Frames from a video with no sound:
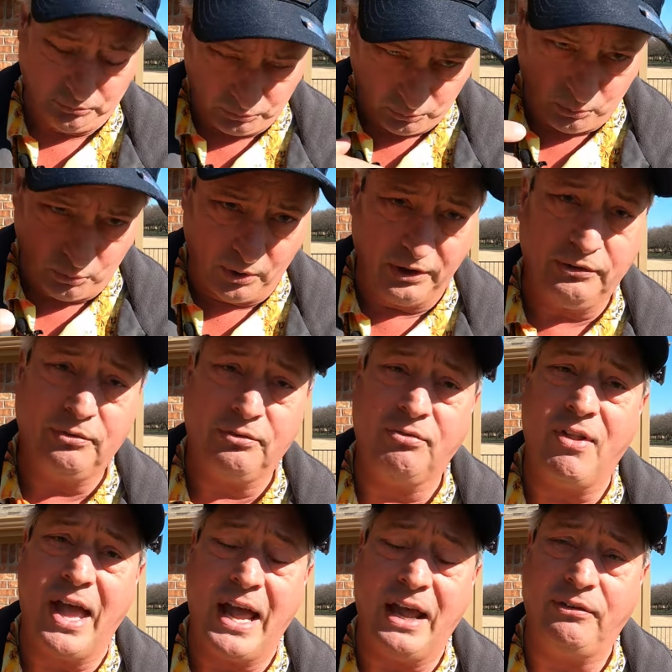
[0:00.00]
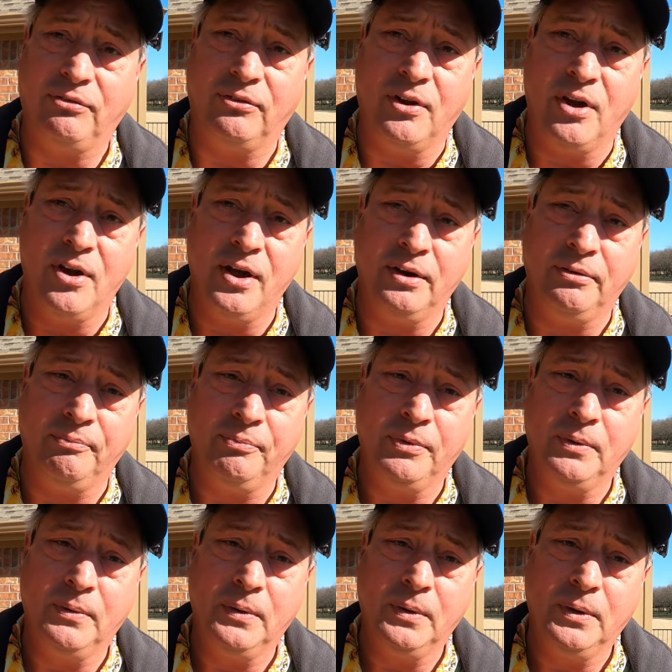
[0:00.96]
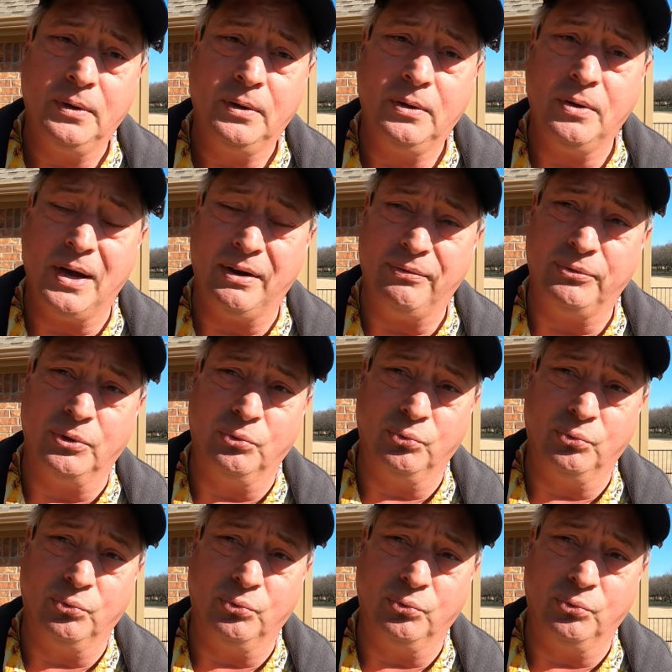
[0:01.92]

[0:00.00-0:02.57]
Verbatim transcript: Once that's done, you have to